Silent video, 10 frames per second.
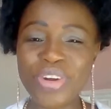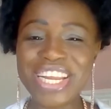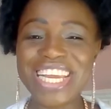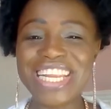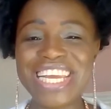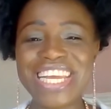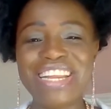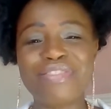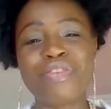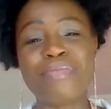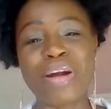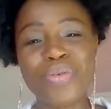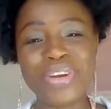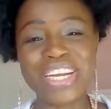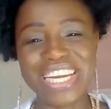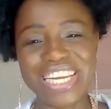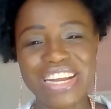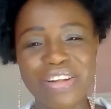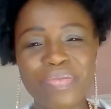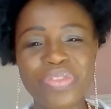own healing, for my own
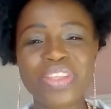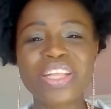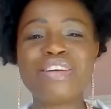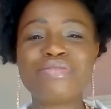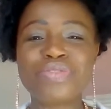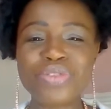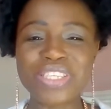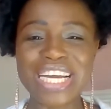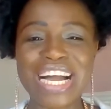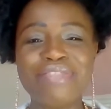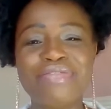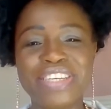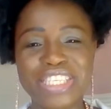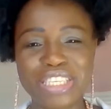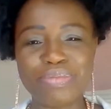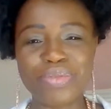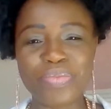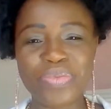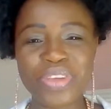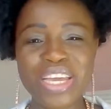healing. Fruit and vegetable.
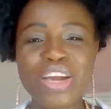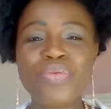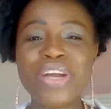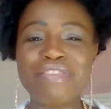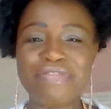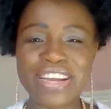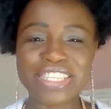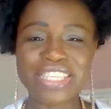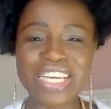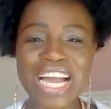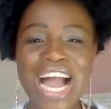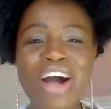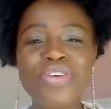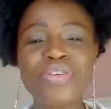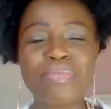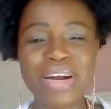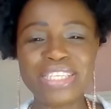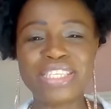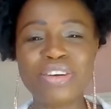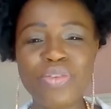We affect how your
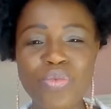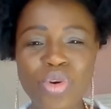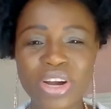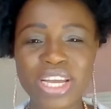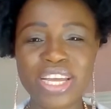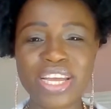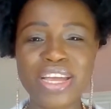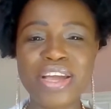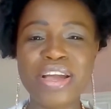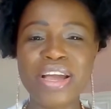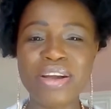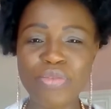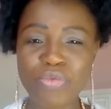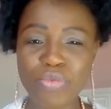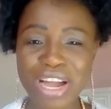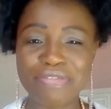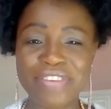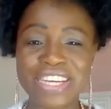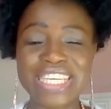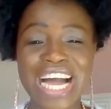mind work. We
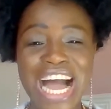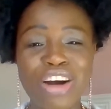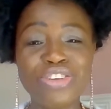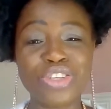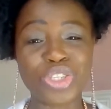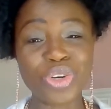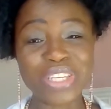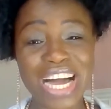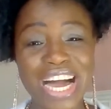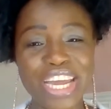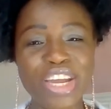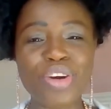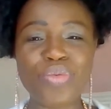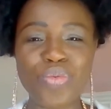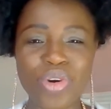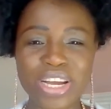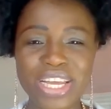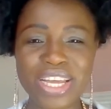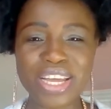affect how your third eye work.